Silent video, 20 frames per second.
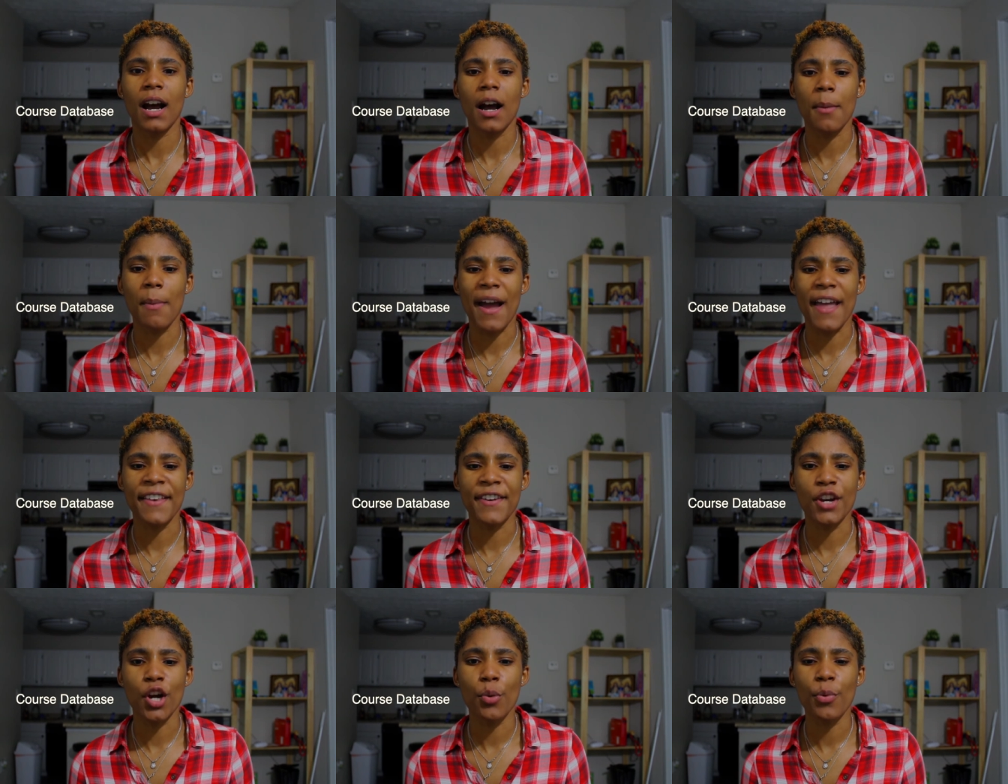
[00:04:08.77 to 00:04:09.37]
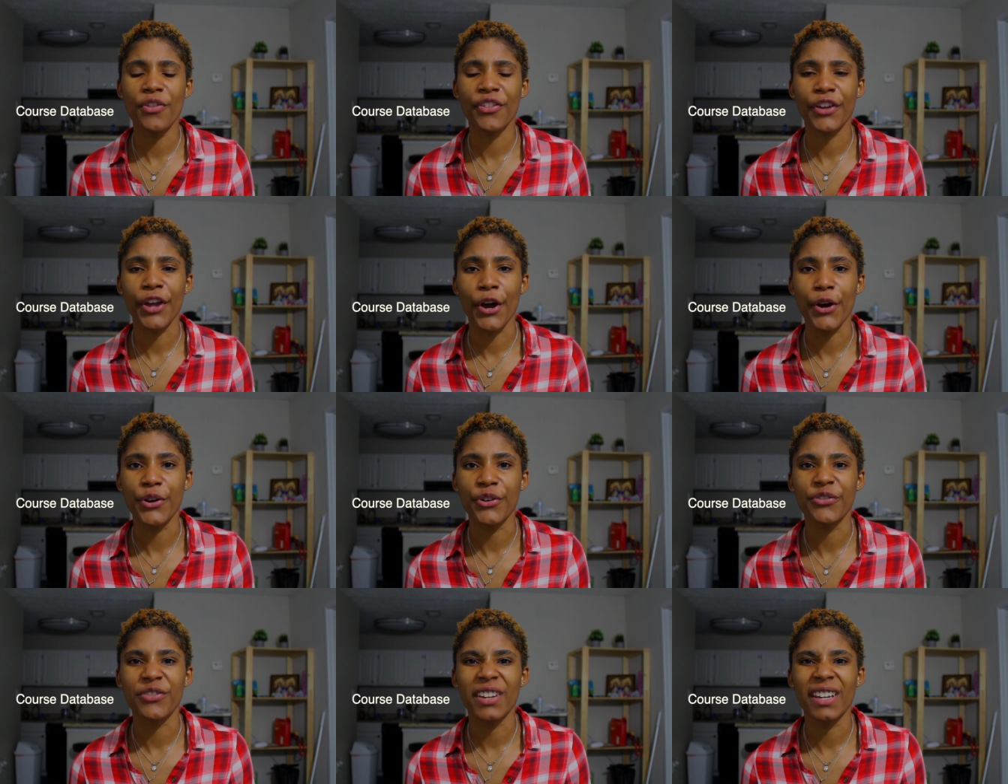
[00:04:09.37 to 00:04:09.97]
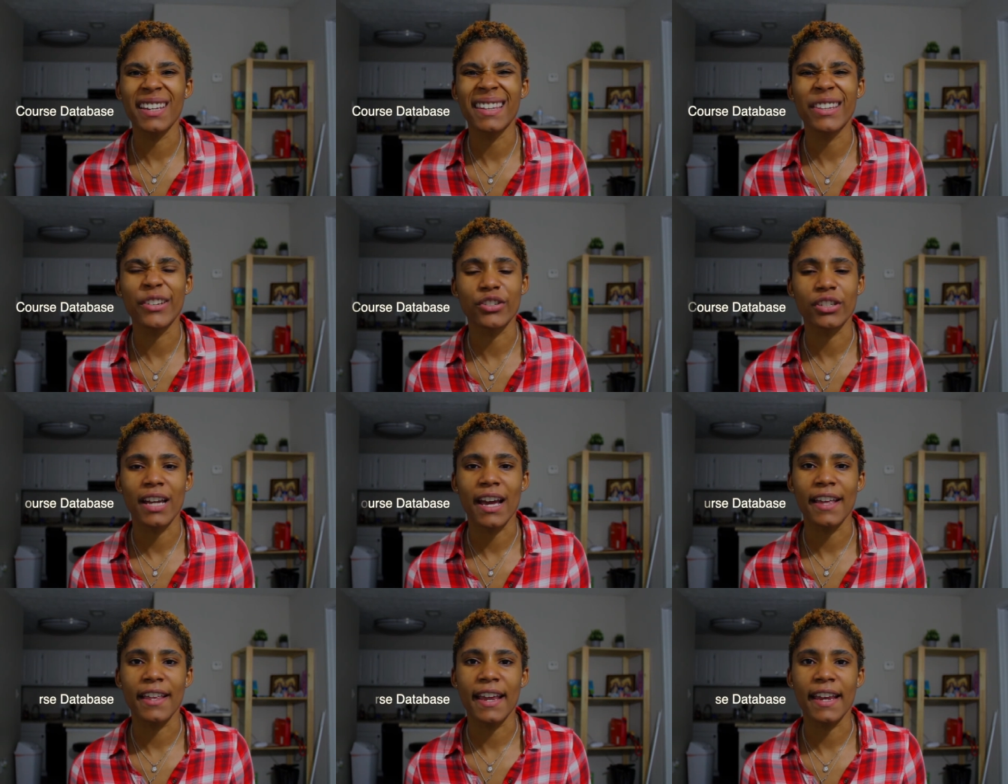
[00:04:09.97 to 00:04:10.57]
I know with COVID, there's
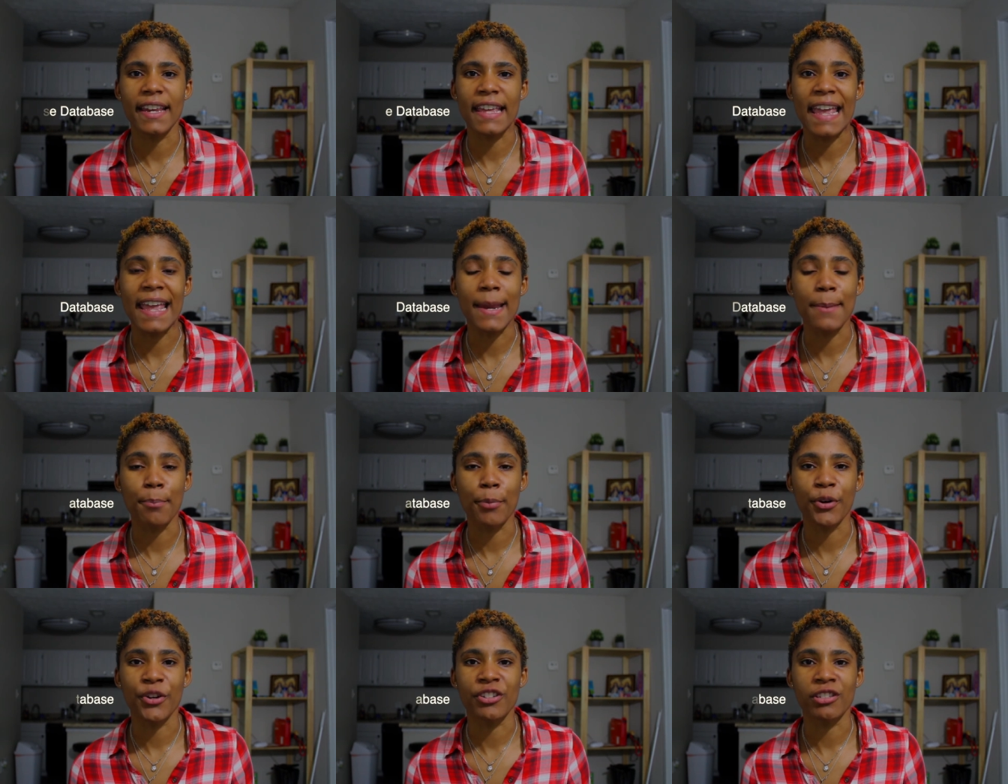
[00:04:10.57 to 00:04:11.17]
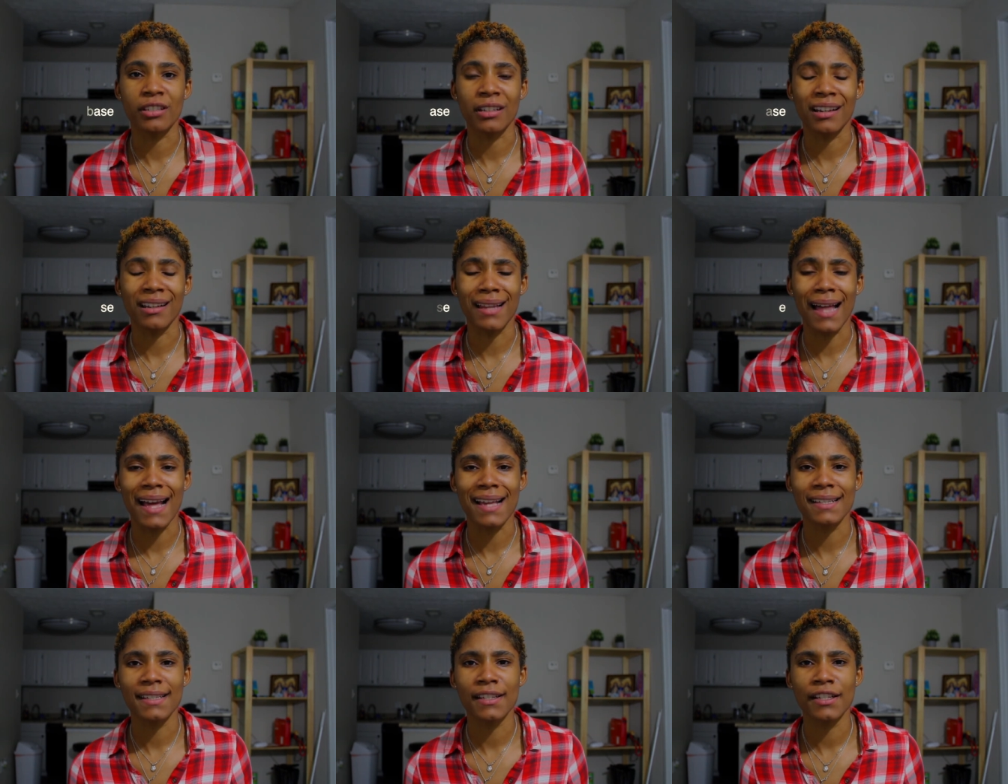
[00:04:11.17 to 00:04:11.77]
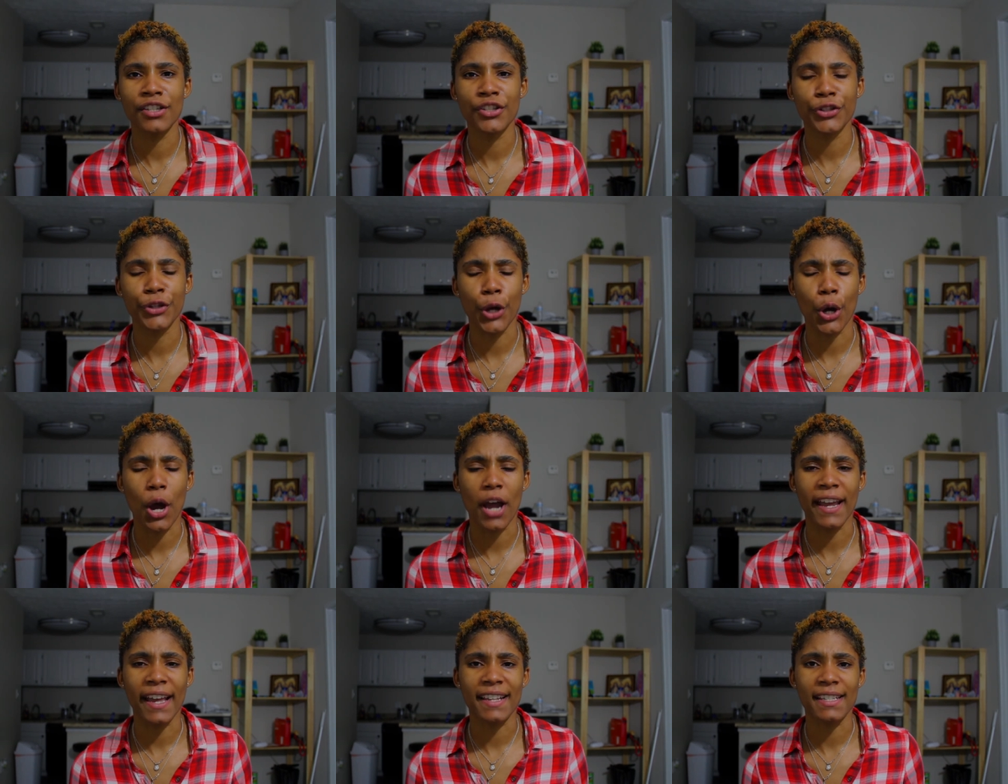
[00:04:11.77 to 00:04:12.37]
not any in-person classes,
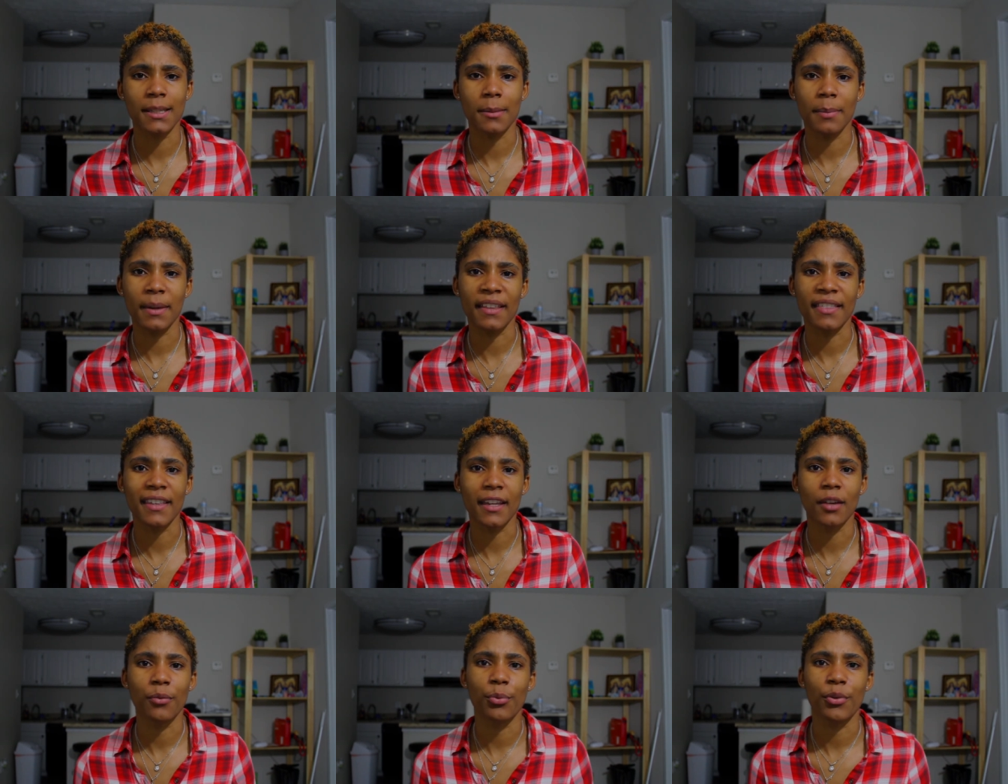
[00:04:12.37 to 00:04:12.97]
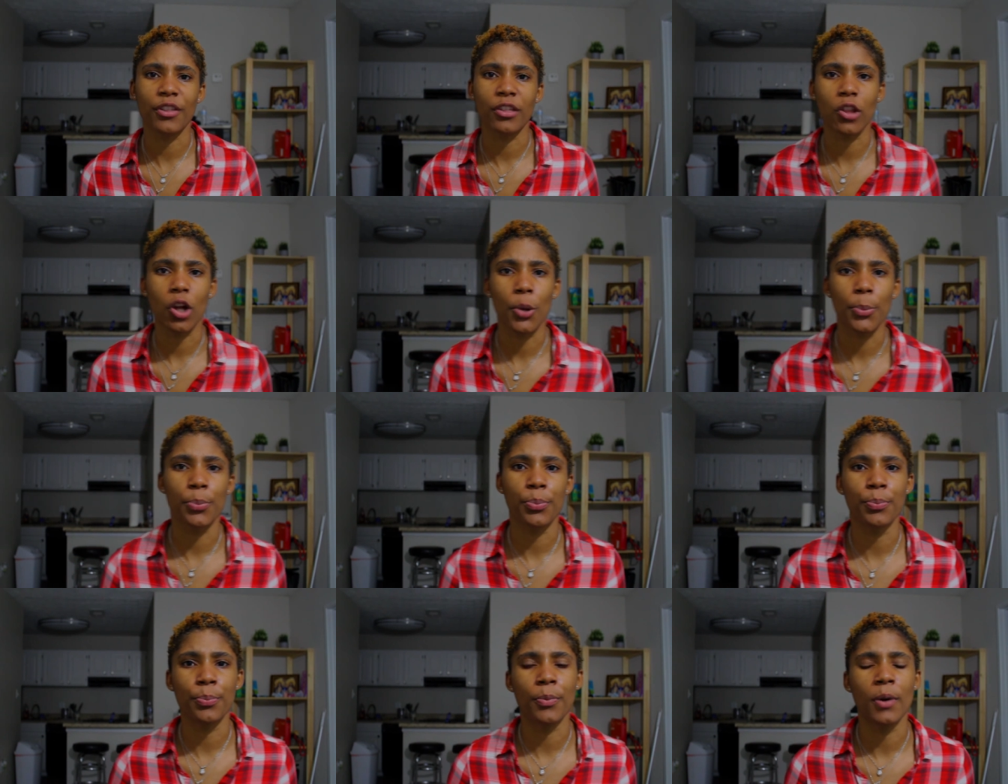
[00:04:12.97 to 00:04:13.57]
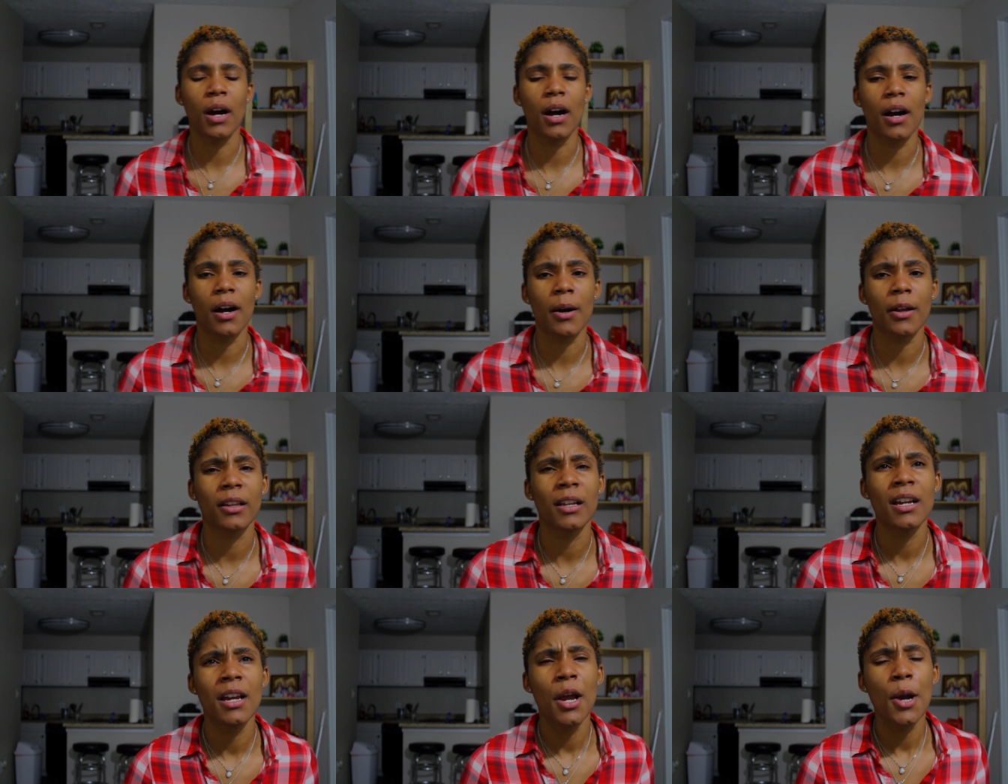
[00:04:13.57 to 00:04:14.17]
so I guess the big thing with Barbri
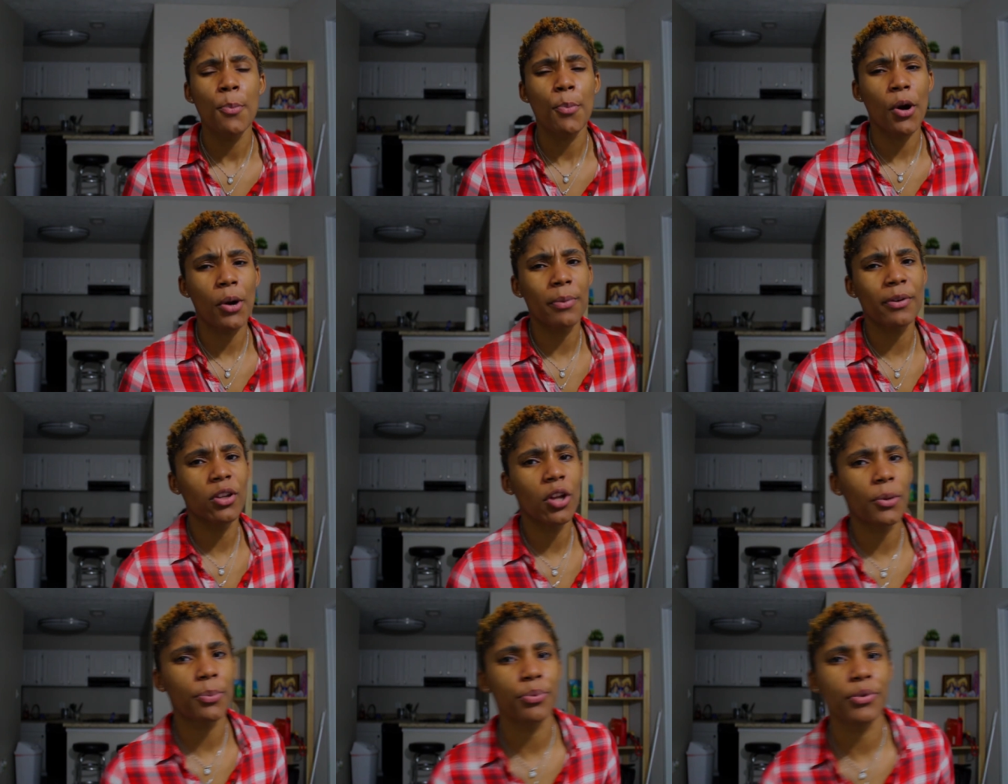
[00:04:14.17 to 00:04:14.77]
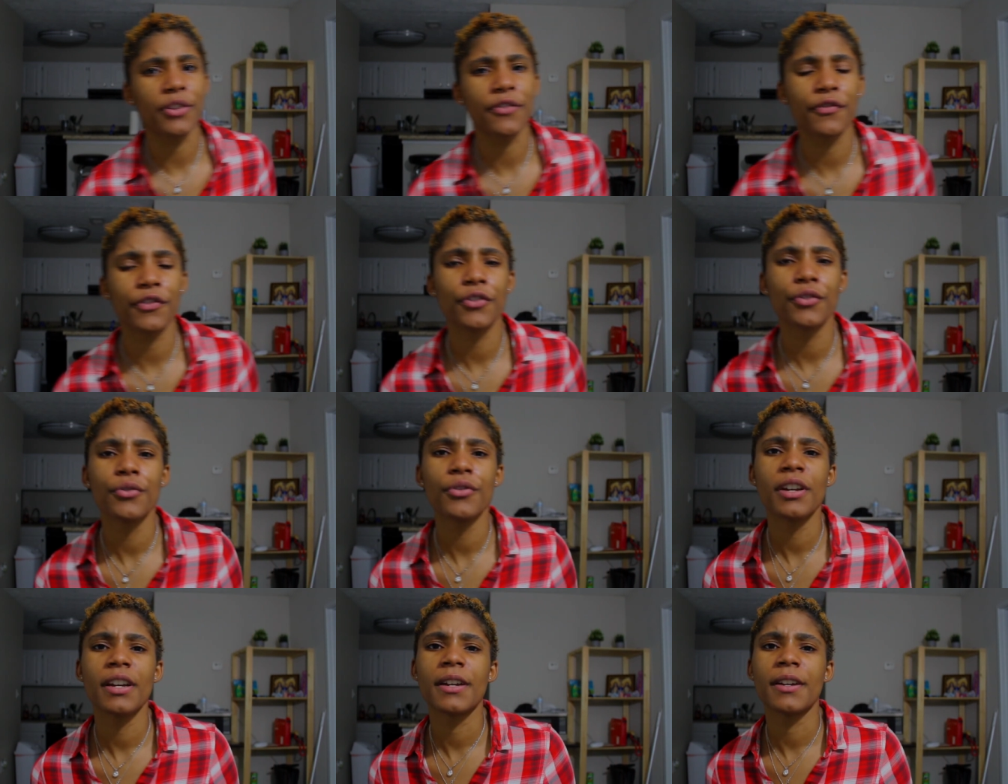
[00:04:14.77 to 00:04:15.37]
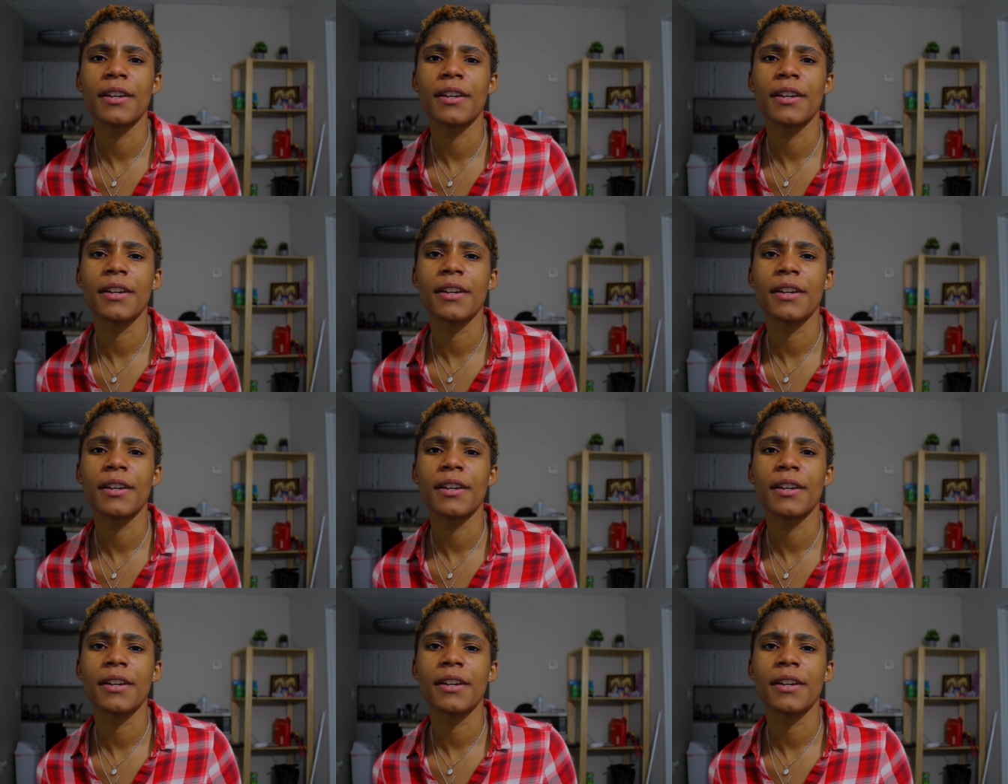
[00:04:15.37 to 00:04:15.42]
Law Preview